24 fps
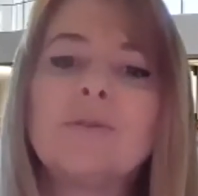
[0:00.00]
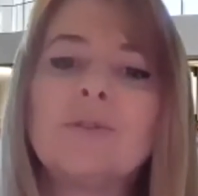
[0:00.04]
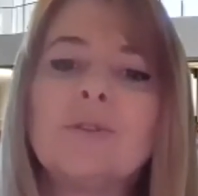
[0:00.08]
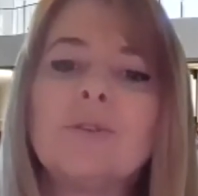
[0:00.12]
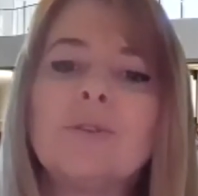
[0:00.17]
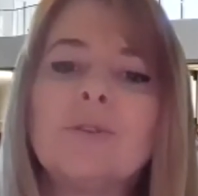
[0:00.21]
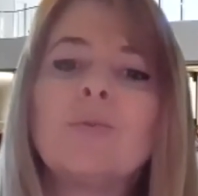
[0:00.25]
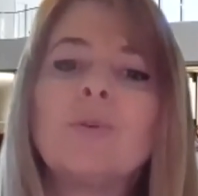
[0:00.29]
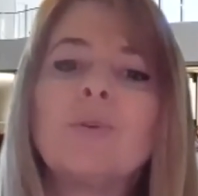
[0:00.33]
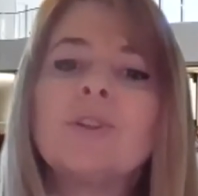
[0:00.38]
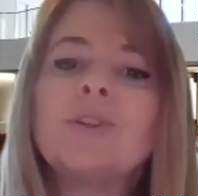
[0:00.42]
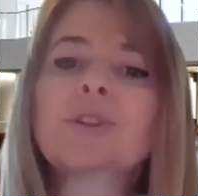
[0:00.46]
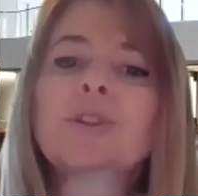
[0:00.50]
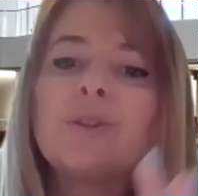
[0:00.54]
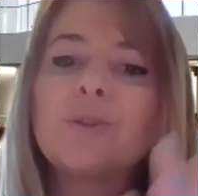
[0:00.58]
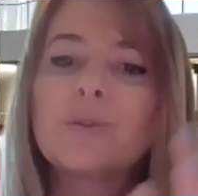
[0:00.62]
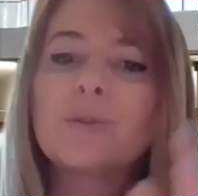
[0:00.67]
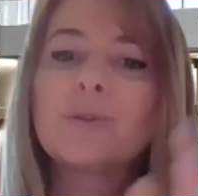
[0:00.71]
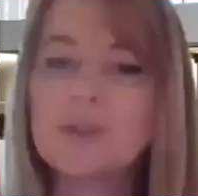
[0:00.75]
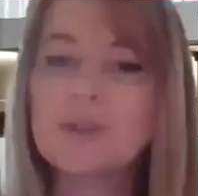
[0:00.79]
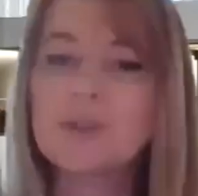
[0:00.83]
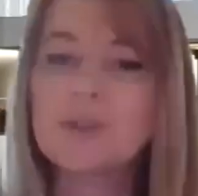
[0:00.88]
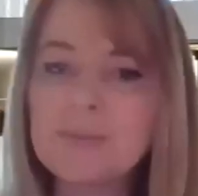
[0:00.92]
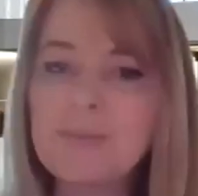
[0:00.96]
you wanted to
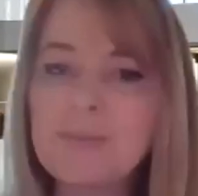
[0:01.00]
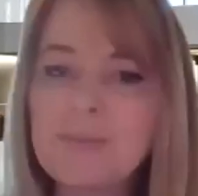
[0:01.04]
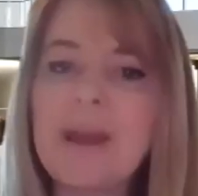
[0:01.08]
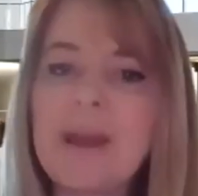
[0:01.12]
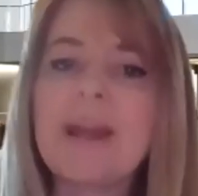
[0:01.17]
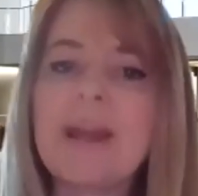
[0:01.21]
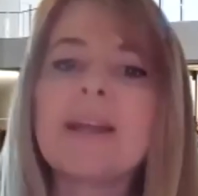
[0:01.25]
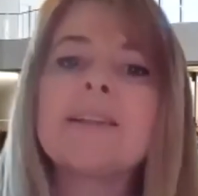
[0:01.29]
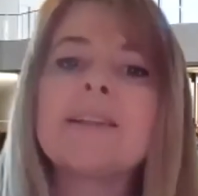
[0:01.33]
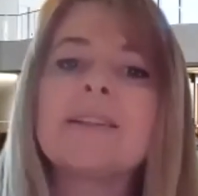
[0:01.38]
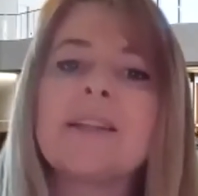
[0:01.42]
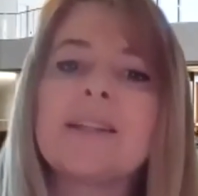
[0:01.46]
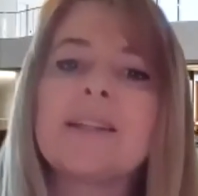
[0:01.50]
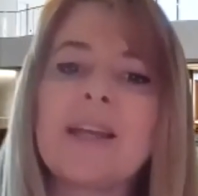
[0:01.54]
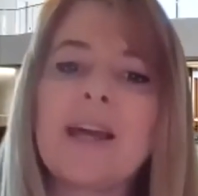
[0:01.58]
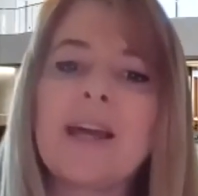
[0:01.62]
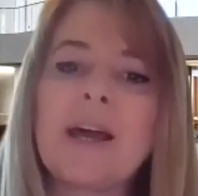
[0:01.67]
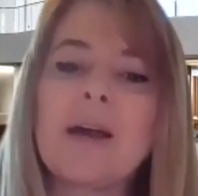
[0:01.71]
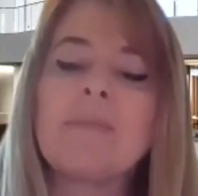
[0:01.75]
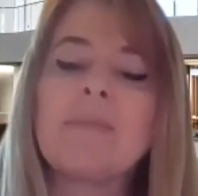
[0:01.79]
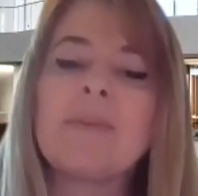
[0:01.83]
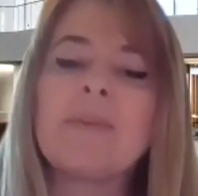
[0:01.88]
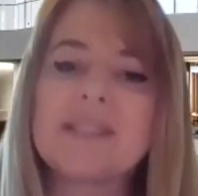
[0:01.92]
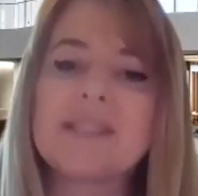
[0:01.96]
respect
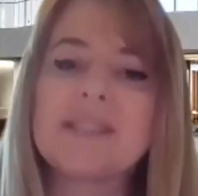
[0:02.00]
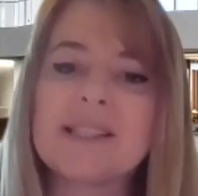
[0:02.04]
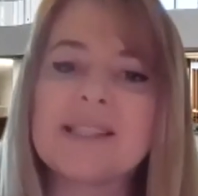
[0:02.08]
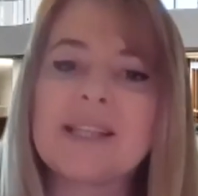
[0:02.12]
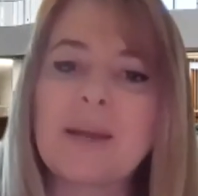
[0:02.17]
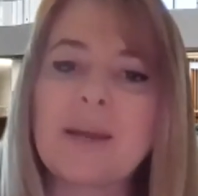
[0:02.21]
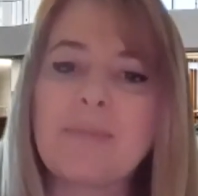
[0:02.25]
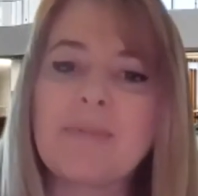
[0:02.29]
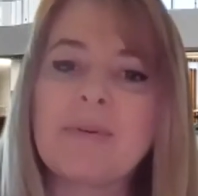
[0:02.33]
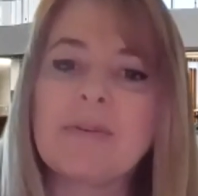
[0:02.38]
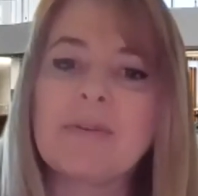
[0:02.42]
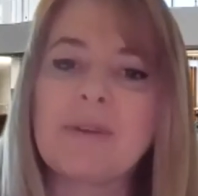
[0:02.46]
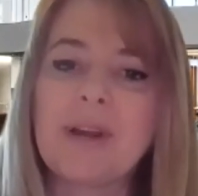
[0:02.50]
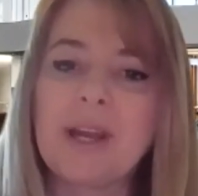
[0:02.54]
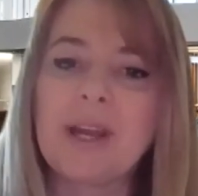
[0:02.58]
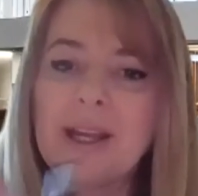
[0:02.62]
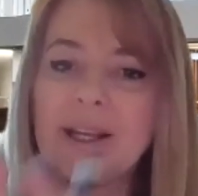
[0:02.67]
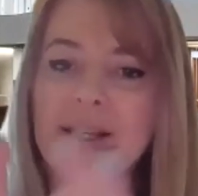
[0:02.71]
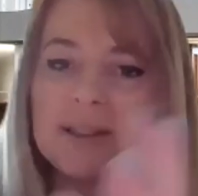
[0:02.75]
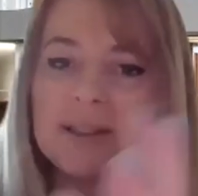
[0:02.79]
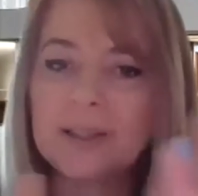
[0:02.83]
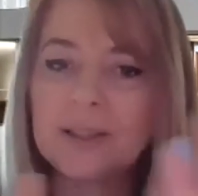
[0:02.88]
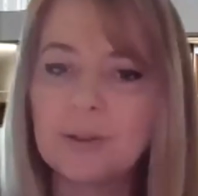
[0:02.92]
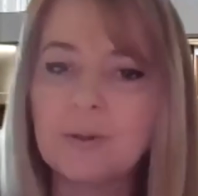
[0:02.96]
them as a
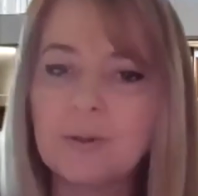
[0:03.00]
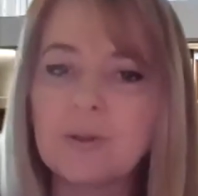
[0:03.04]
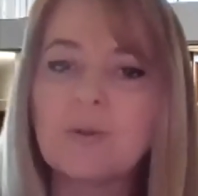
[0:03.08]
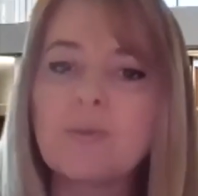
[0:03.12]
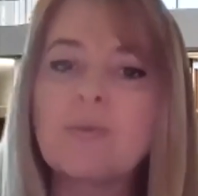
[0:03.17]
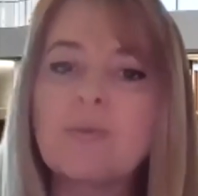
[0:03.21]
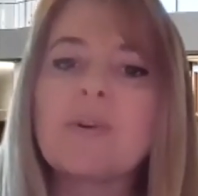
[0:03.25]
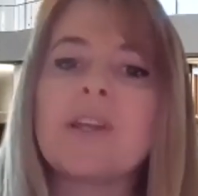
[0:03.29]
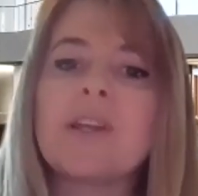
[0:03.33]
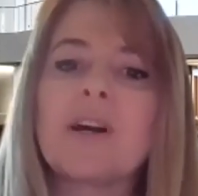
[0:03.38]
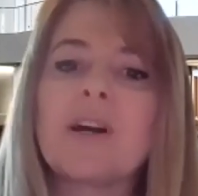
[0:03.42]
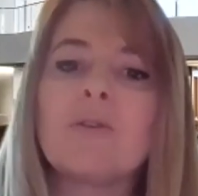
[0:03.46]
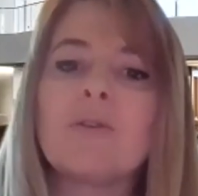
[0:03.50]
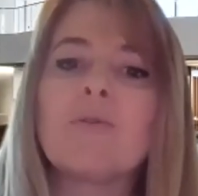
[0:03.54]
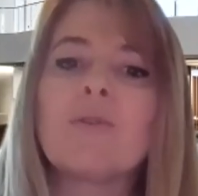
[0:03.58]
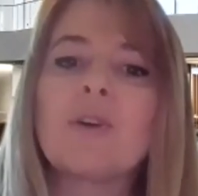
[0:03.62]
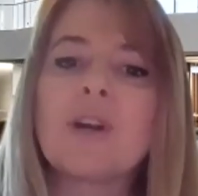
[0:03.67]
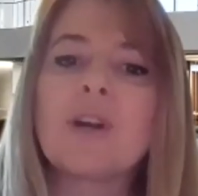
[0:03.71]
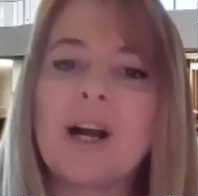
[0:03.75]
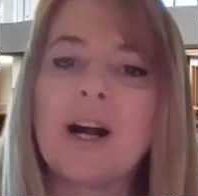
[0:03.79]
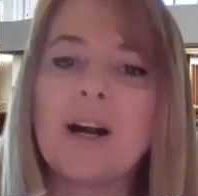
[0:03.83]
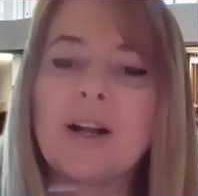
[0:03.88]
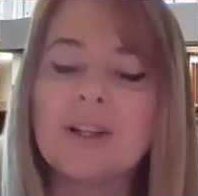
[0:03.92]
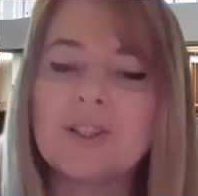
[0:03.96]
separate, you know, with their own
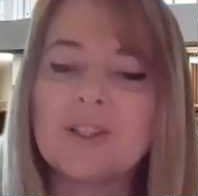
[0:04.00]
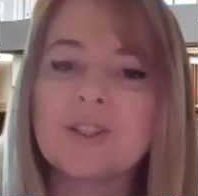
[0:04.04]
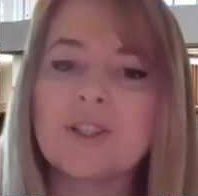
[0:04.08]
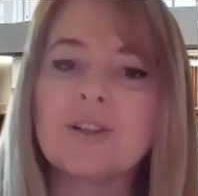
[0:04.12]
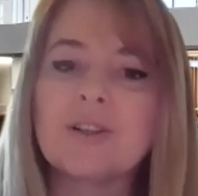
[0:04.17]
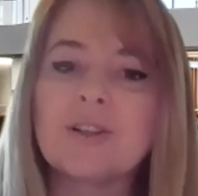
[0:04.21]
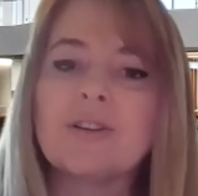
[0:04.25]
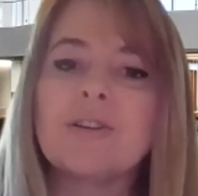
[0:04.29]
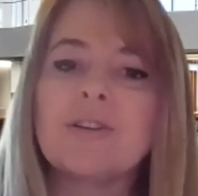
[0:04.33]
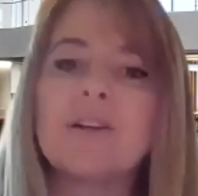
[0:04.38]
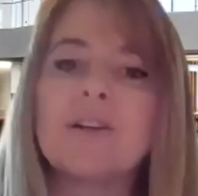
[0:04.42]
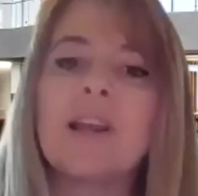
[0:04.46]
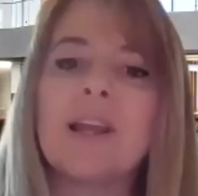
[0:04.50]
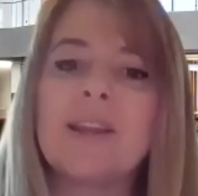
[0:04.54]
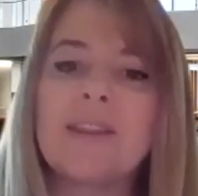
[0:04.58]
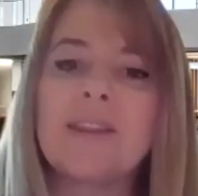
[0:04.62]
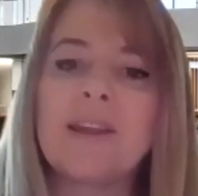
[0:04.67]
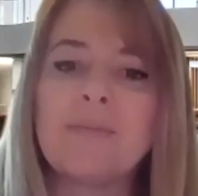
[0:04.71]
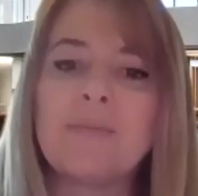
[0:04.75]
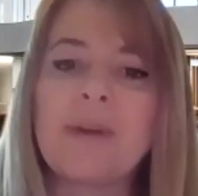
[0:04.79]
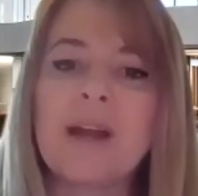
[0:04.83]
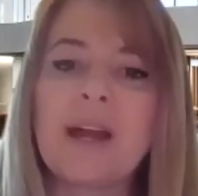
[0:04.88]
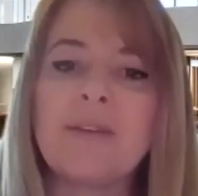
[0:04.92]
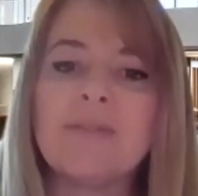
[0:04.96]
culture and let
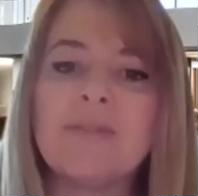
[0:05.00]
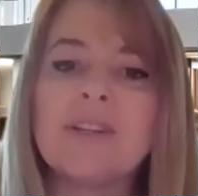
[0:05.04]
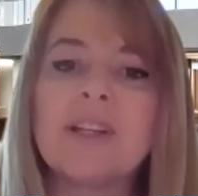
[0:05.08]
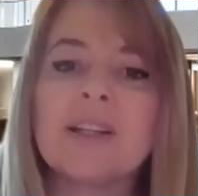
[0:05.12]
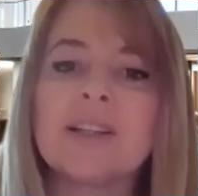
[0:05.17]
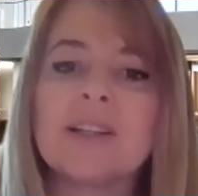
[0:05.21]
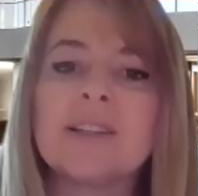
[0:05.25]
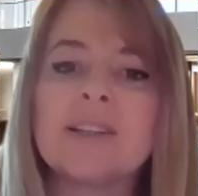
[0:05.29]
them have their